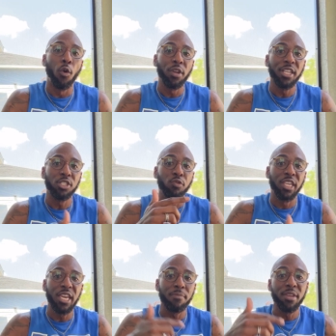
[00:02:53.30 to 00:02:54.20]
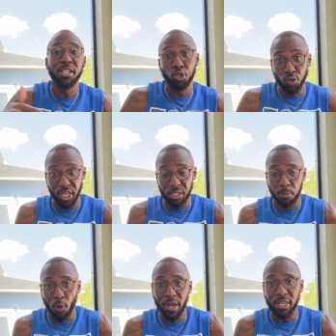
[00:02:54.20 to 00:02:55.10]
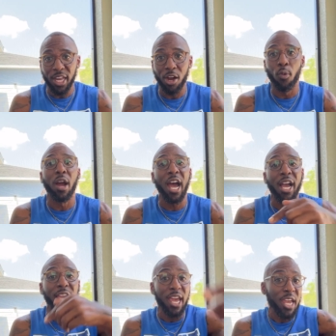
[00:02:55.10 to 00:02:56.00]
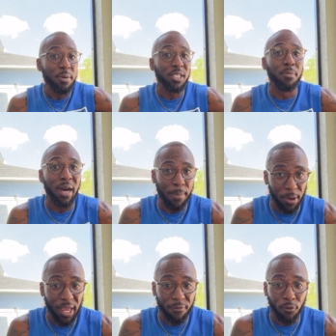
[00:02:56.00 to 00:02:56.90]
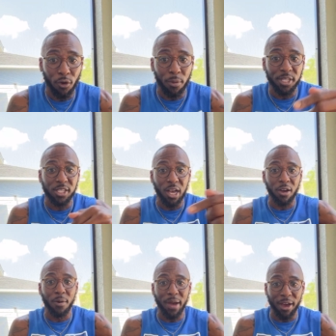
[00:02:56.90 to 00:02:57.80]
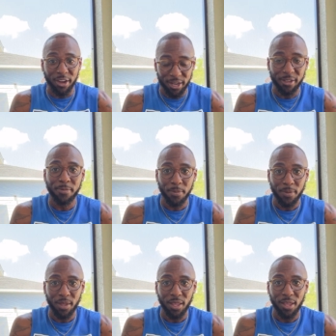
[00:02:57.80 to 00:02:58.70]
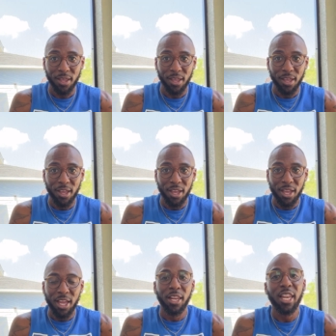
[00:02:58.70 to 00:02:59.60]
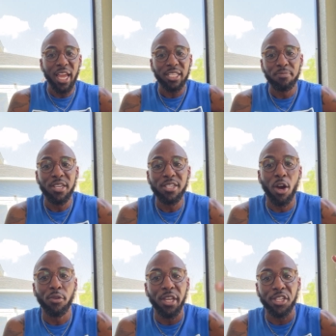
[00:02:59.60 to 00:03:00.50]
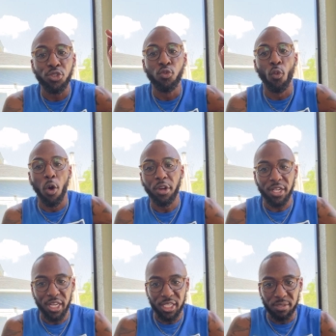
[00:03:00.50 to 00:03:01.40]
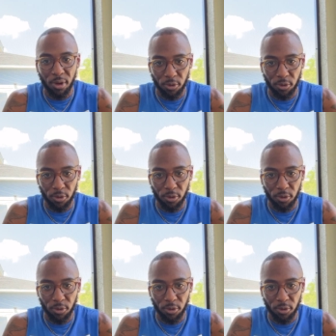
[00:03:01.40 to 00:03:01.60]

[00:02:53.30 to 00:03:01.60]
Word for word: only to get me to this point now where I came to my platform to talk about it lets me know that you wanted this